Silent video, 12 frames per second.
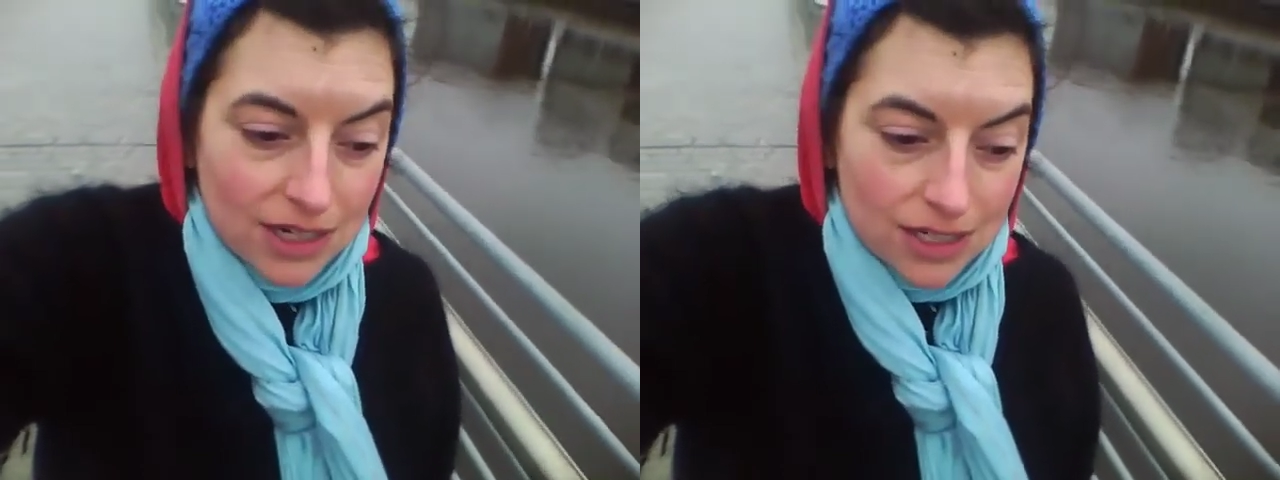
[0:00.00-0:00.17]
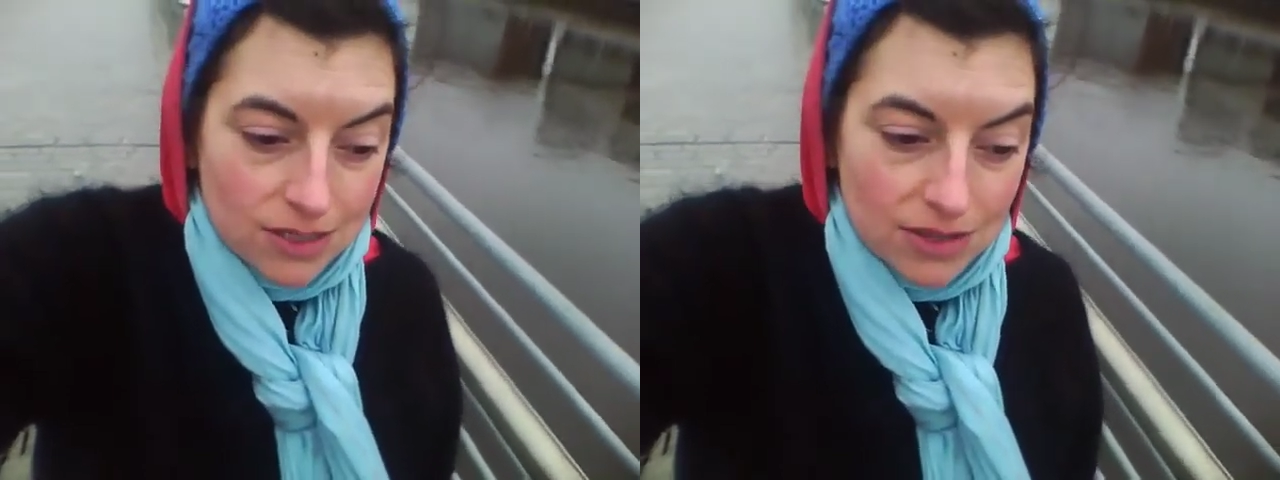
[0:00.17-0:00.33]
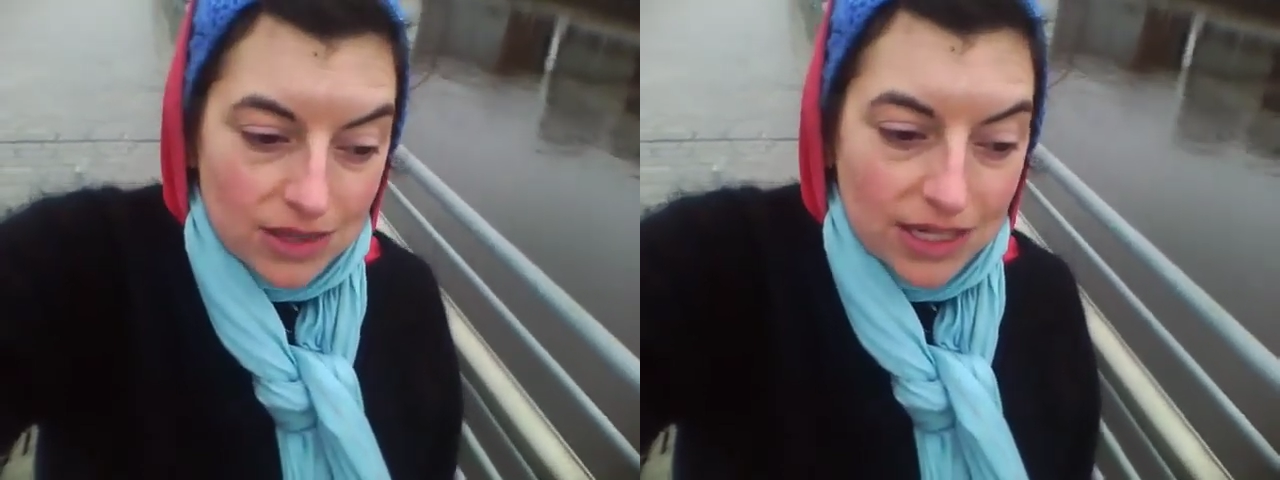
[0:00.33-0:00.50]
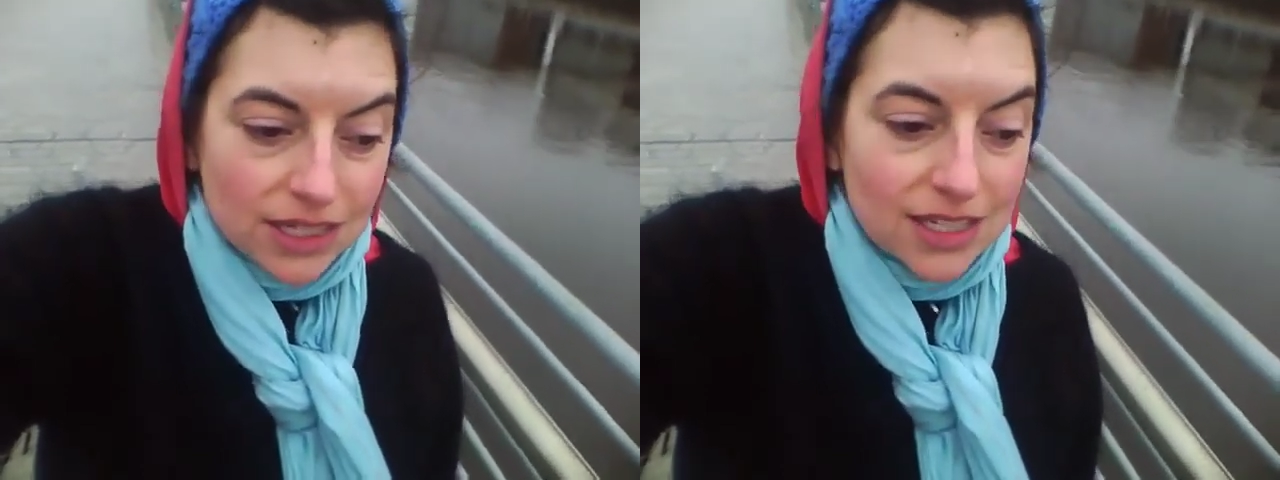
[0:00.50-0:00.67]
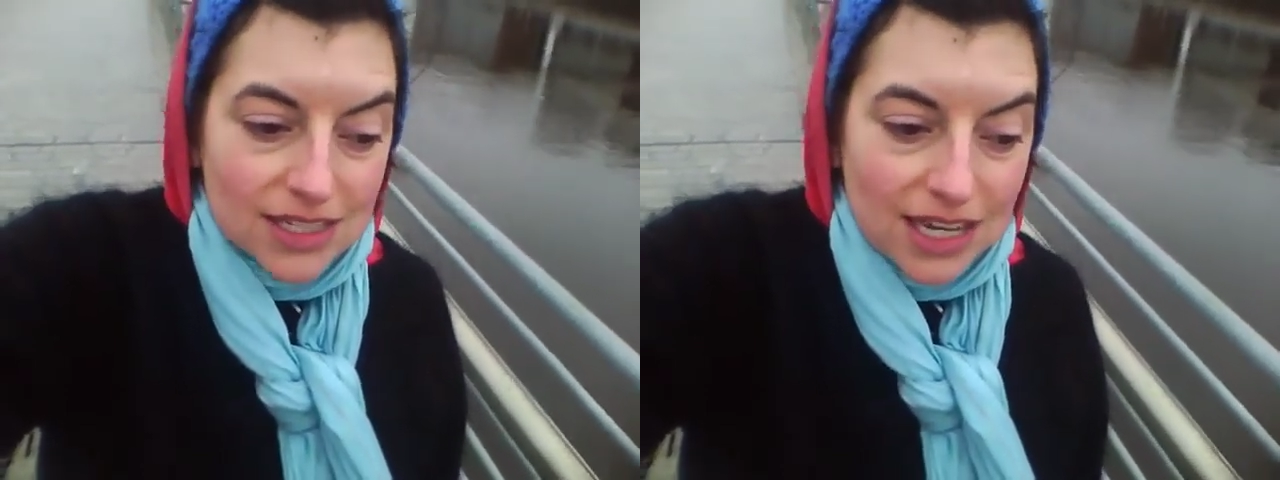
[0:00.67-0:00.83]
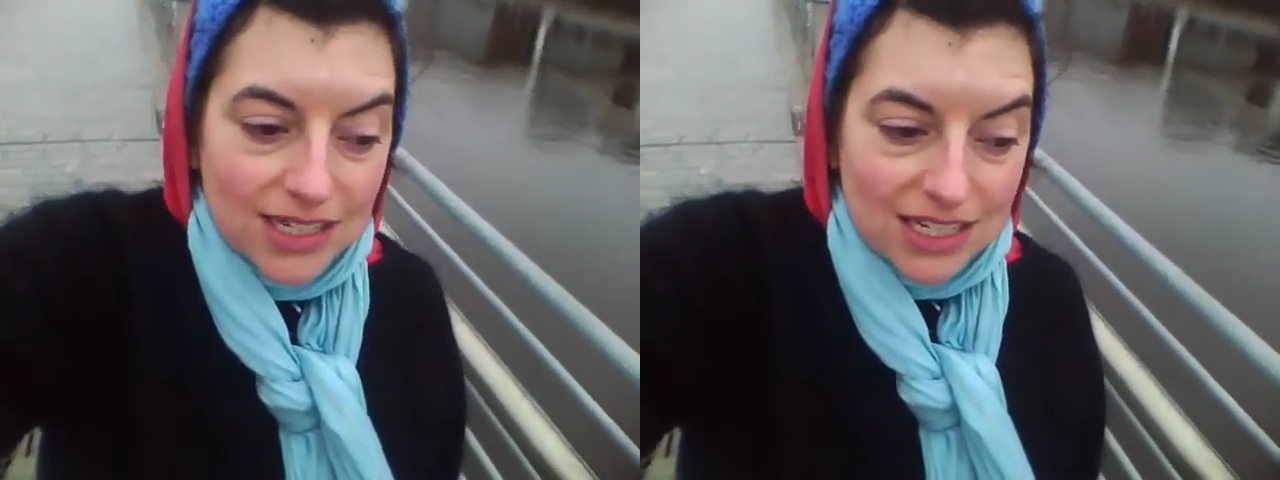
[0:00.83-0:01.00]
So I think
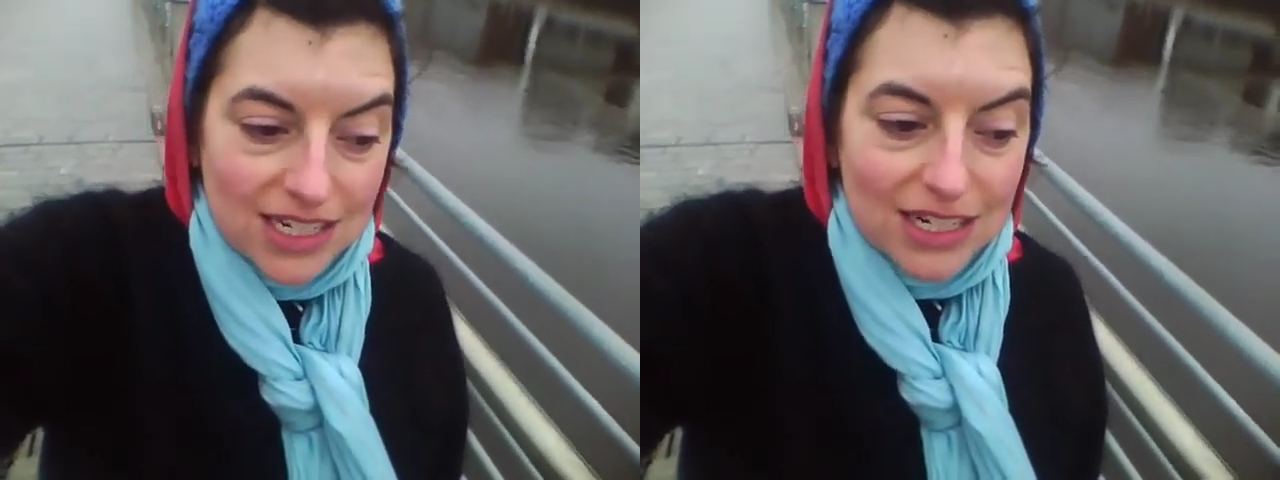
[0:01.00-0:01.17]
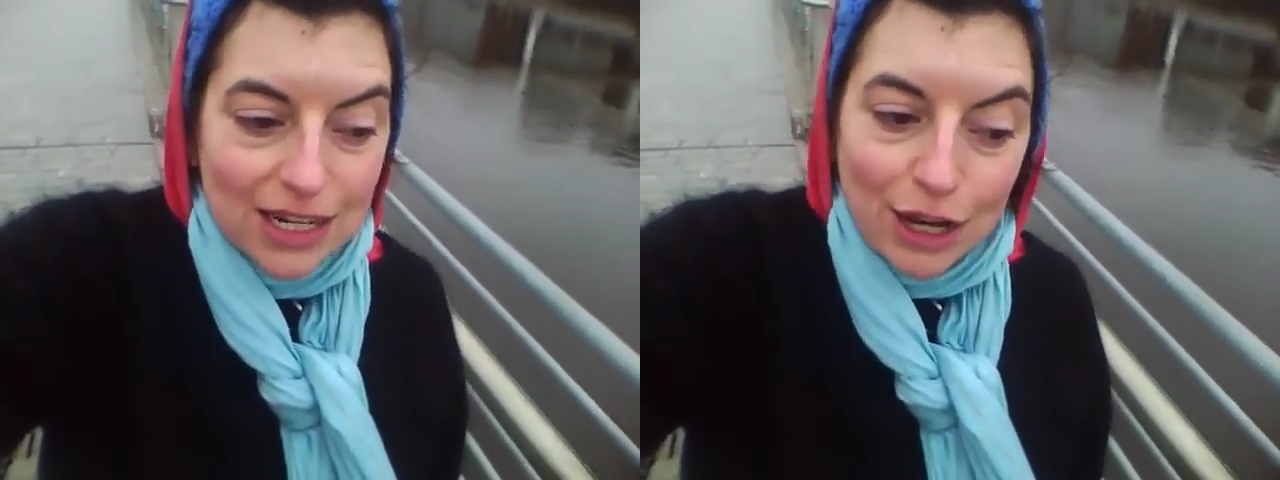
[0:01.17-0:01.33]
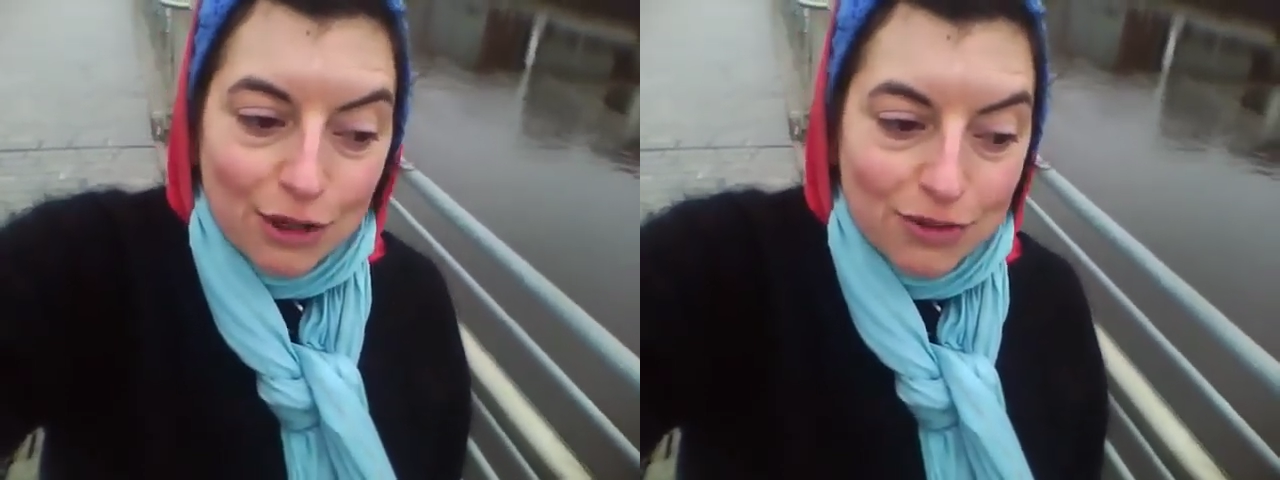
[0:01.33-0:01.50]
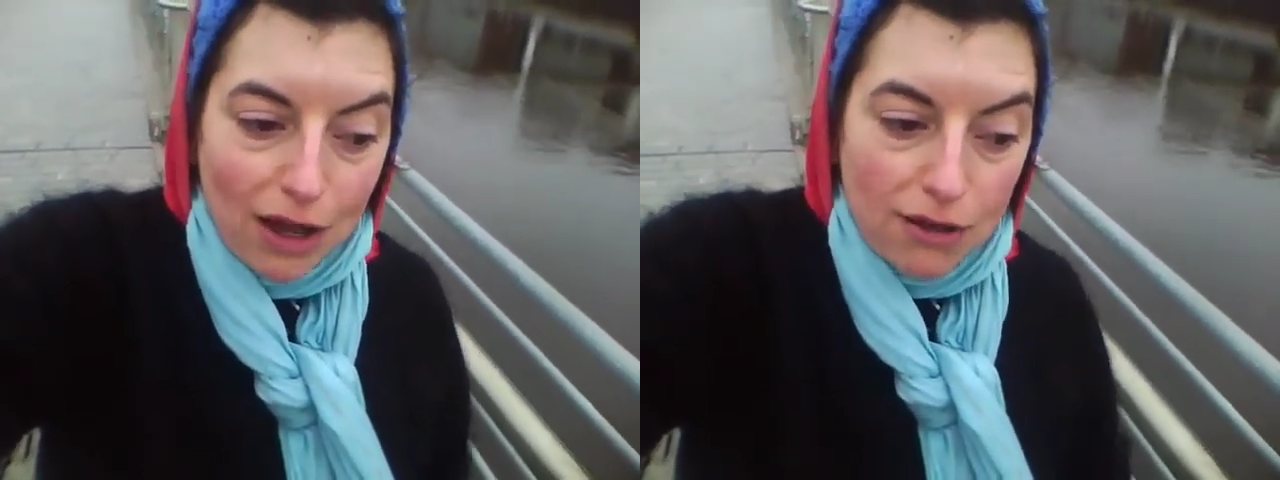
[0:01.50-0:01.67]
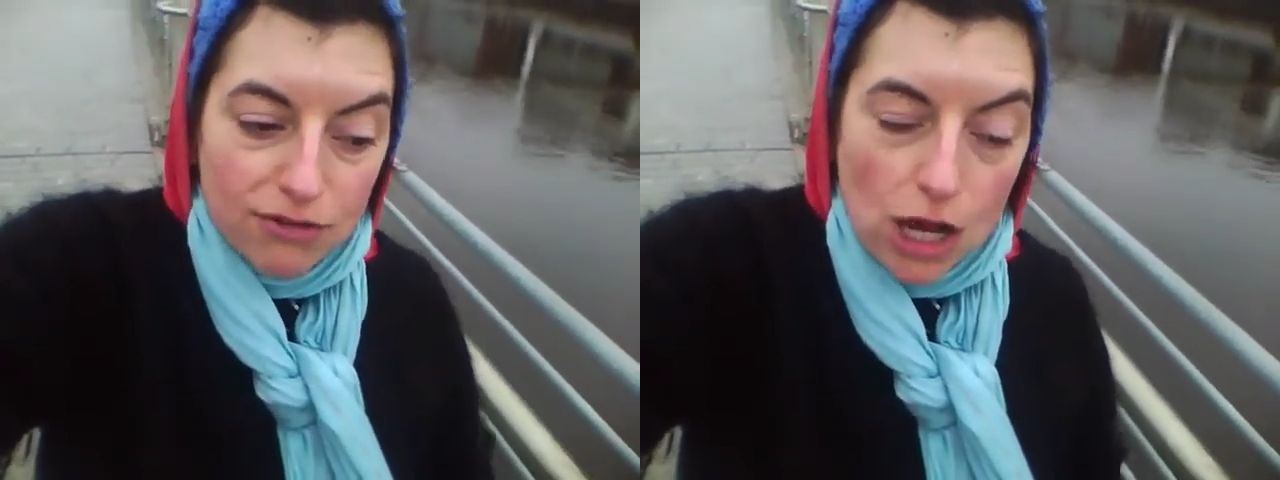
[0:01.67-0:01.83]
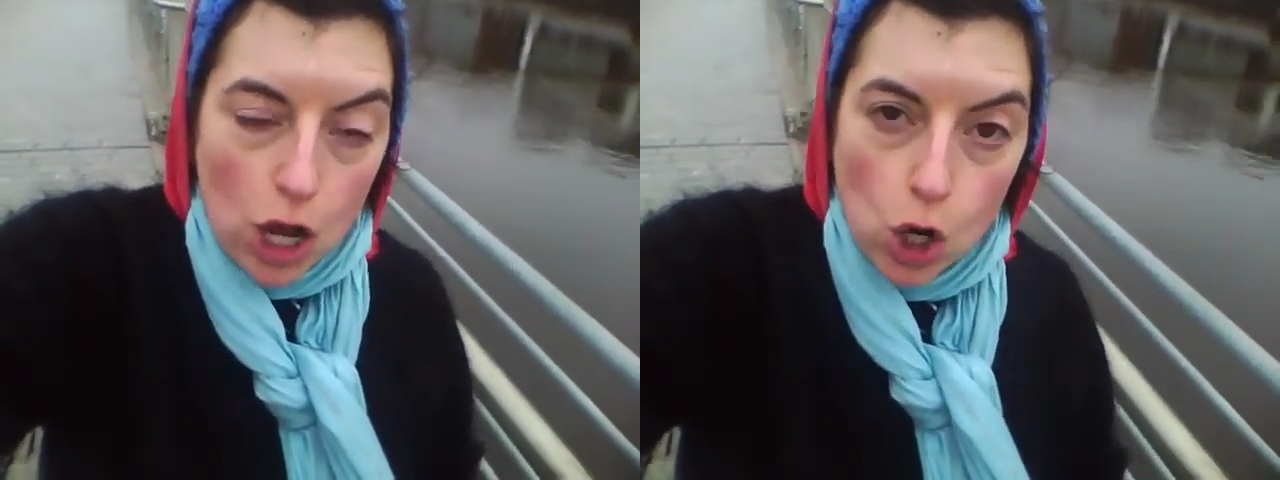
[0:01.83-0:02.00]
this idea of